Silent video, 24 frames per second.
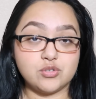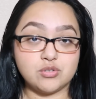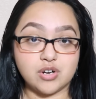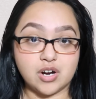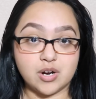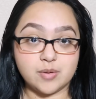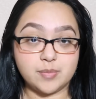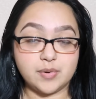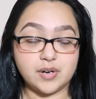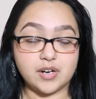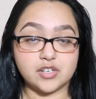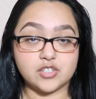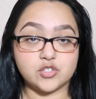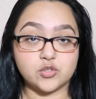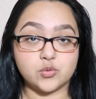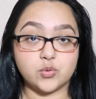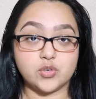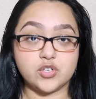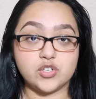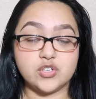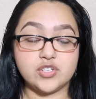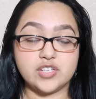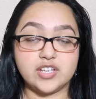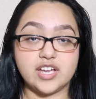Dropbox
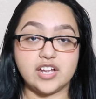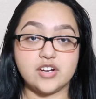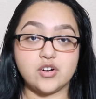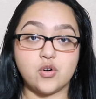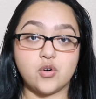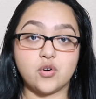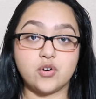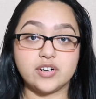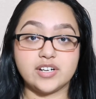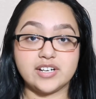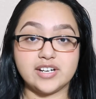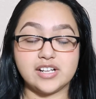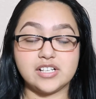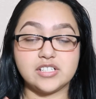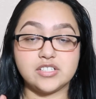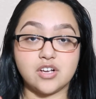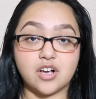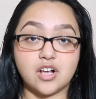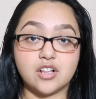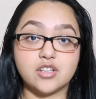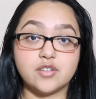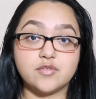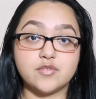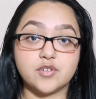where you can organize
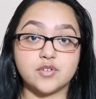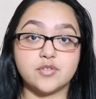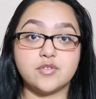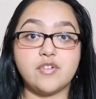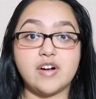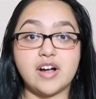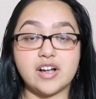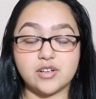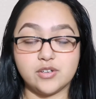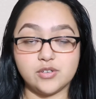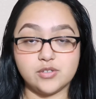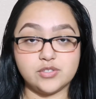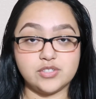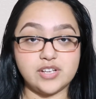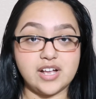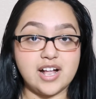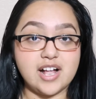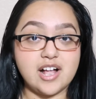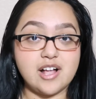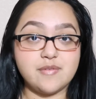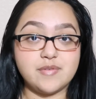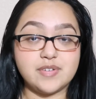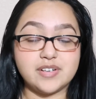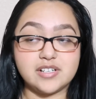all of your files. I
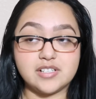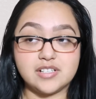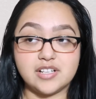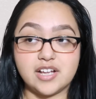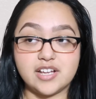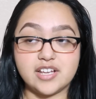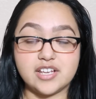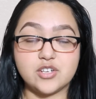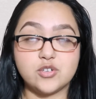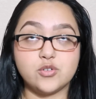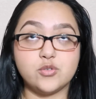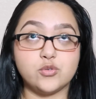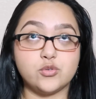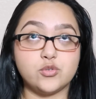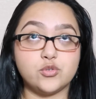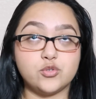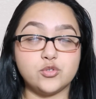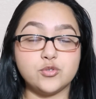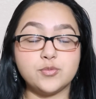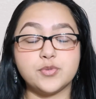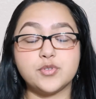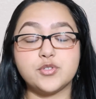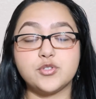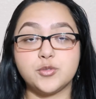have a client who's
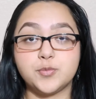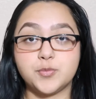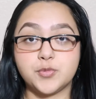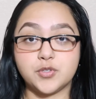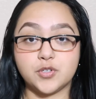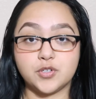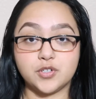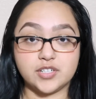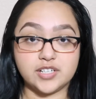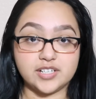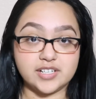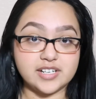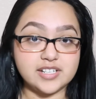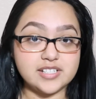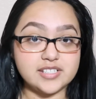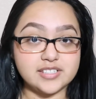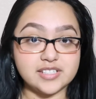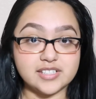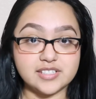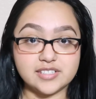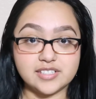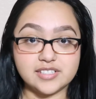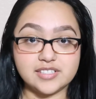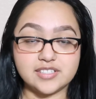super
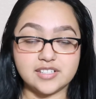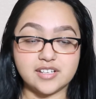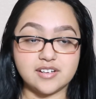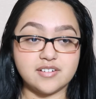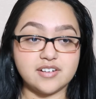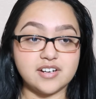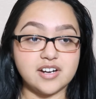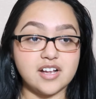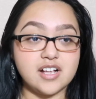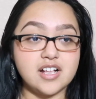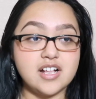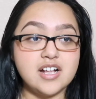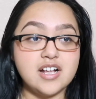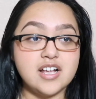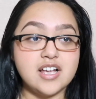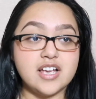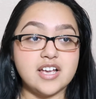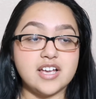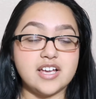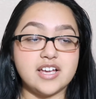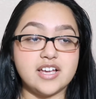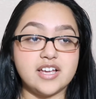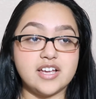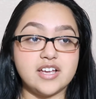organized in this area,
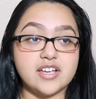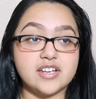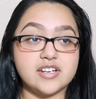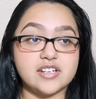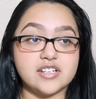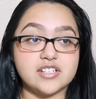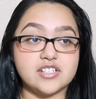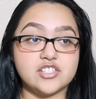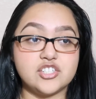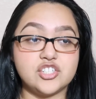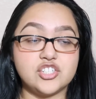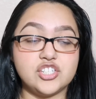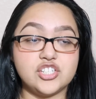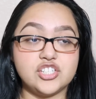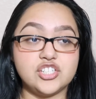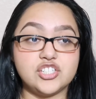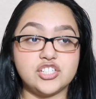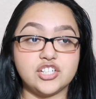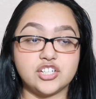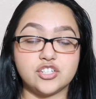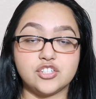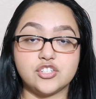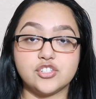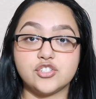and she
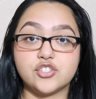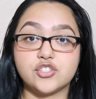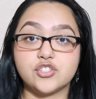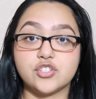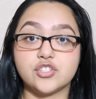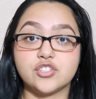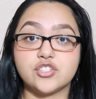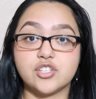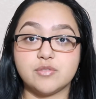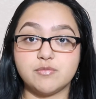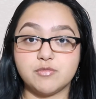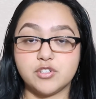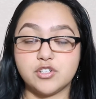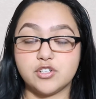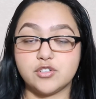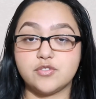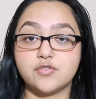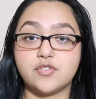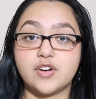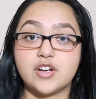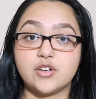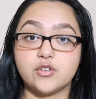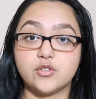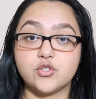shares some of her
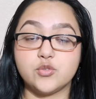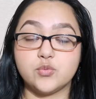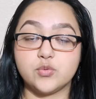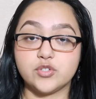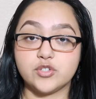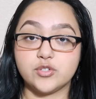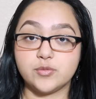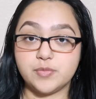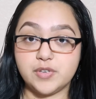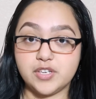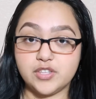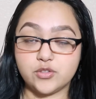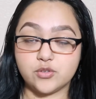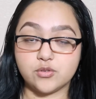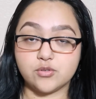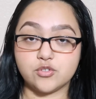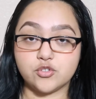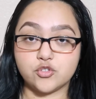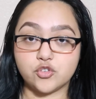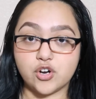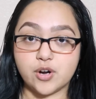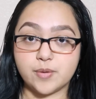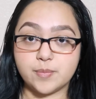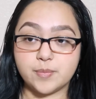files with me through
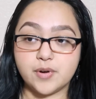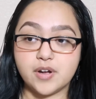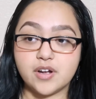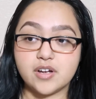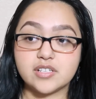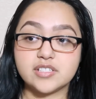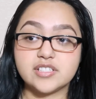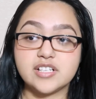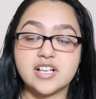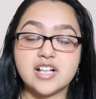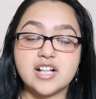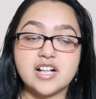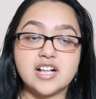Dropbox,